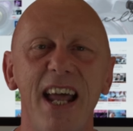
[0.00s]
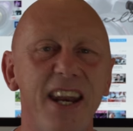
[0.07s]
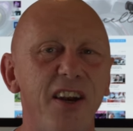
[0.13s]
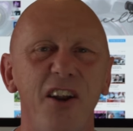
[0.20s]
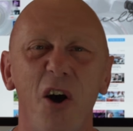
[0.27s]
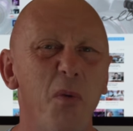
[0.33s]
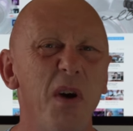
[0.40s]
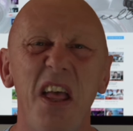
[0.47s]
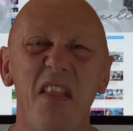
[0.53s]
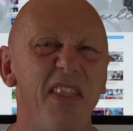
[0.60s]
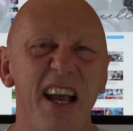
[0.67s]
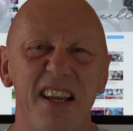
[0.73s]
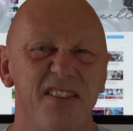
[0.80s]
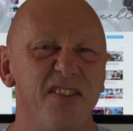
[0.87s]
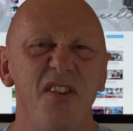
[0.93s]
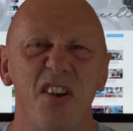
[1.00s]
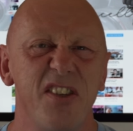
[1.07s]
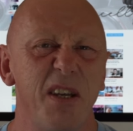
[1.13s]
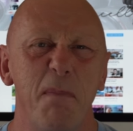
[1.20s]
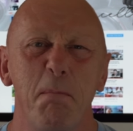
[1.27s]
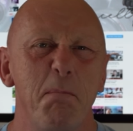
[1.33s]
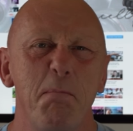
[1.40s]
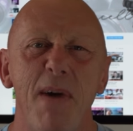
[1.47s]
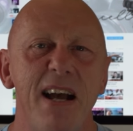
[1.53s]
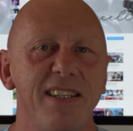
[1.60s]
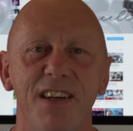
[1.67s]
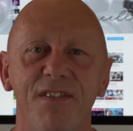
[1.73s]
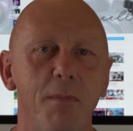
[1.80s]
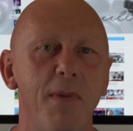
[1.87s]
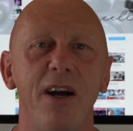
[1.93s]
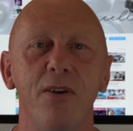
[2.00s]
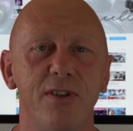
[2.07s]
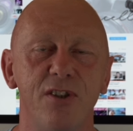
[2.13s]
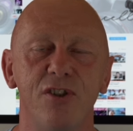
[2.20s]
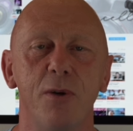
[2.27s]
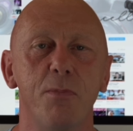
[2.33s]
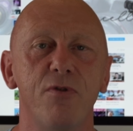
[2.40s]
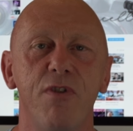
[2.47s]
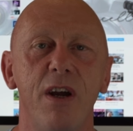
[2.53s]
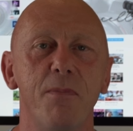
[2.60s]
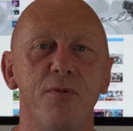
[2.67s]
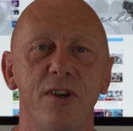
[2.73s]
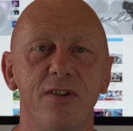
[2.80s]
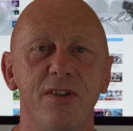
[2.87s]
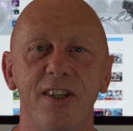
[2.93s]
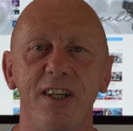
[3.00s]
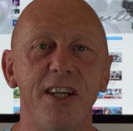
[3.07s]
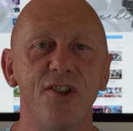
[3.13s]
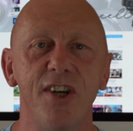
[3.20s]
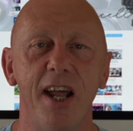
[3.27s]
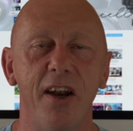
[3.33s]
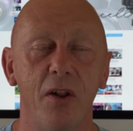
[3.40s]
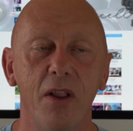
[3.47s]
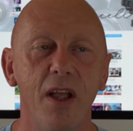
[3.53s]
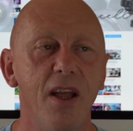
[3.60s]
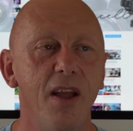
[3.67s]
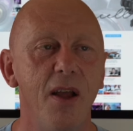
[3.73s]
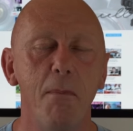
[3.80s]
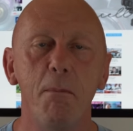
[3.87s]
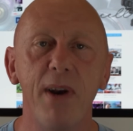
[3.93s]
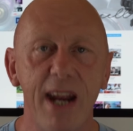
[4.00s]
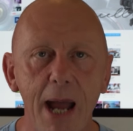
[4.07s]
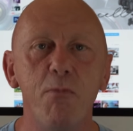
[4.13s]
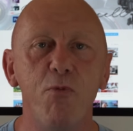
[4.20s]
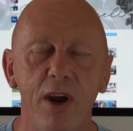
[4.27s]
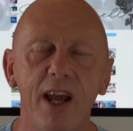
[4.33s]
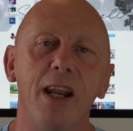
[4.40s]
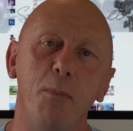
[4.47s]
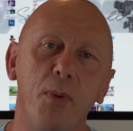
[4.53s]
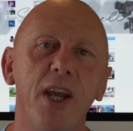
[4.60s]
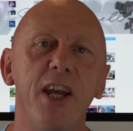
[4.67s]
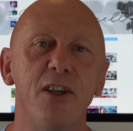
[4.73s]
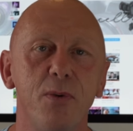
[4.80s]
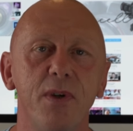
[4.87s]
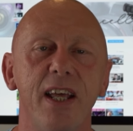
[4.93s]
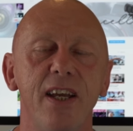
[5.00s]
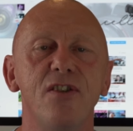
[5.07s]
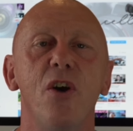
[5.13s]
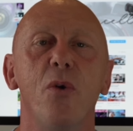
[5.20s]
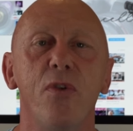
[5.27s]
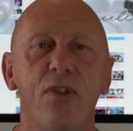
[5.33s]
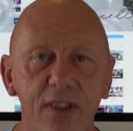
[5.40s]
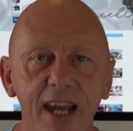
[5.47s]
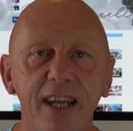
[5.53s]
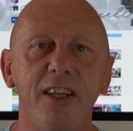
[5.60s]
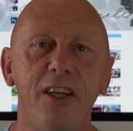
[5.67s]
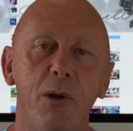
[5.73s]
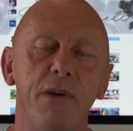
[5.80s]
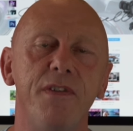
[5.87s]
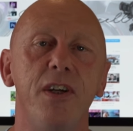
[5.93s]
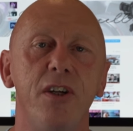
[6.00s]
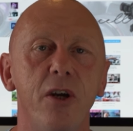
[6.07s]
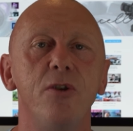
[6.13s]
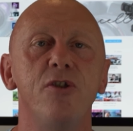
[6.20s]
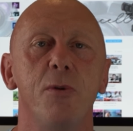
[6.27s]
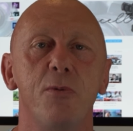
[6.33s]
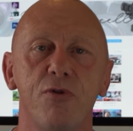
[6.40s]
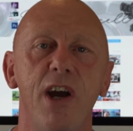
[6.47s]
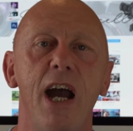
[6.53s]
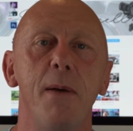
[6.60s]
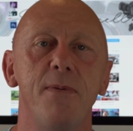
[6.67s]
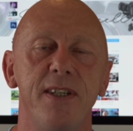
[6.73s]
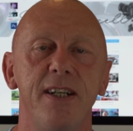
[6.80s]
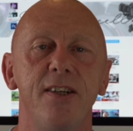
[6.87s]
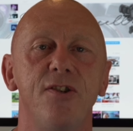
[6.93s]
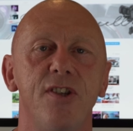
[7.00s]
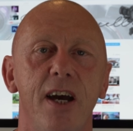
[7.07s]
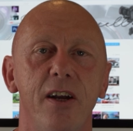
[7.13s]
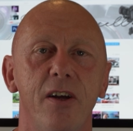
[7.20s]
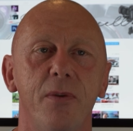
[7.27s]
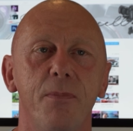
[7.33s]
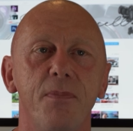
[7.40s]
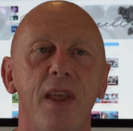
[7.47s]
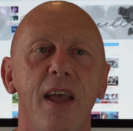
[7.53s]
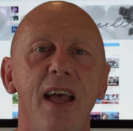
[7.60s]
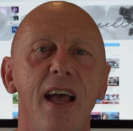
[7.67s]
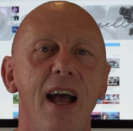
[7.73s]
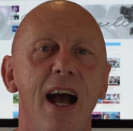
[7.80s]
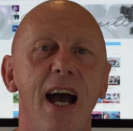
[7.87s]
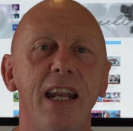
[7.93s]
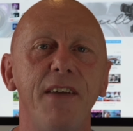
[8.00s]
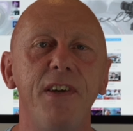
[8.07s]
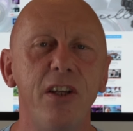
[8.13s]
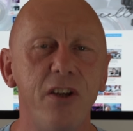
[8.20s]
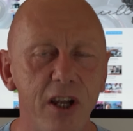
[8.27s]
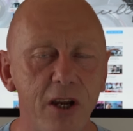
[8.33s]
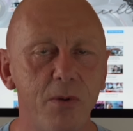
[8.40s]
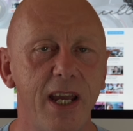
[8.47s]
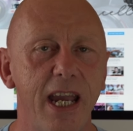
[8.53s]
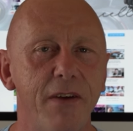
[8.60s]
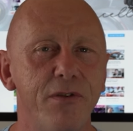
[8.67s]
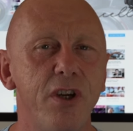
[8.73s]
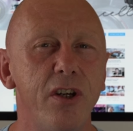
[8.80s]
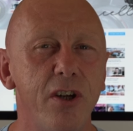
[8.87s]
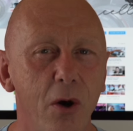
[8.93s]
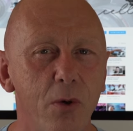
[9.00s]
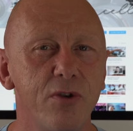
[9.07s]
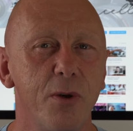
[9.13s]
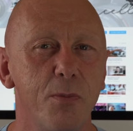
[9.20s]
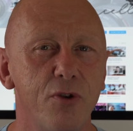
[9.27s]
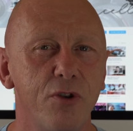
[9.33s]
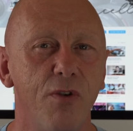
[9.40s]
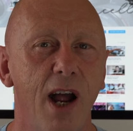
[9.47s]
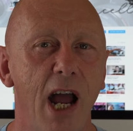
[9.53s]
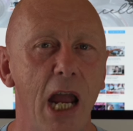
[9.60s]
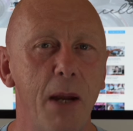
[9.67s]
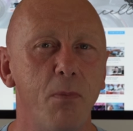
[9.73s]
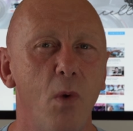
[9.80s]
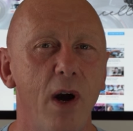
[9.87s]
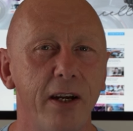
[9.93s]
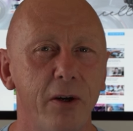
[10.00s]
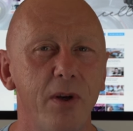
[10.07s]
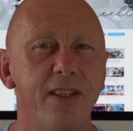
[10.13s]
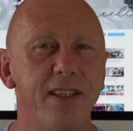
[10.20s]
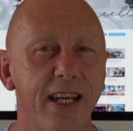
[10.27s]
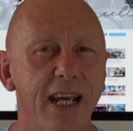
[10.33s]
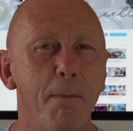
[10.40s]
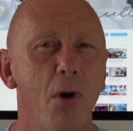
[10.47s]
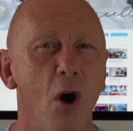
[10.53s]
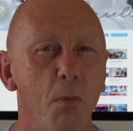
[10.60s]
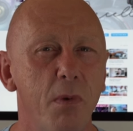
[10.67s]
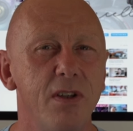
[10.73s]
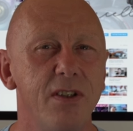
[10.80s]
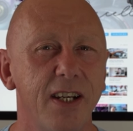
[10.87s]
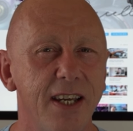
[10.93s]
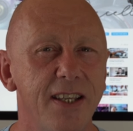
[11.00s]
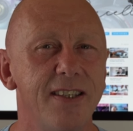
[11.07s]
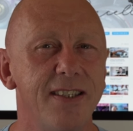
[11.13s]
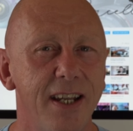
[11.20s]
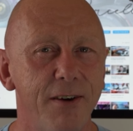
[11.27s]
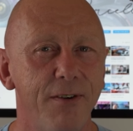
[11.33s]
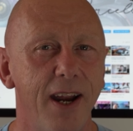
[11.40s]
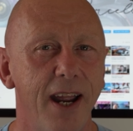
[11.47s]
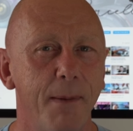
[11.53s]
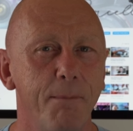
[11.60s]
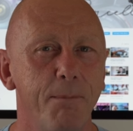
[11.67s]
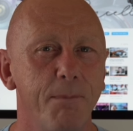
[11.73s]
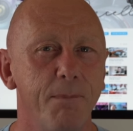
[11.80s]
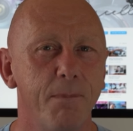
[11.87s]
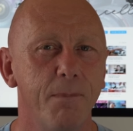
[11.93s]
and I know that's not a massive amount of subscriptions to your channel, but I'm really pleased with it, so thank you if you do subscribe to this channel. And if you do here and you don't subscribe, why don't you take a moment to consider it?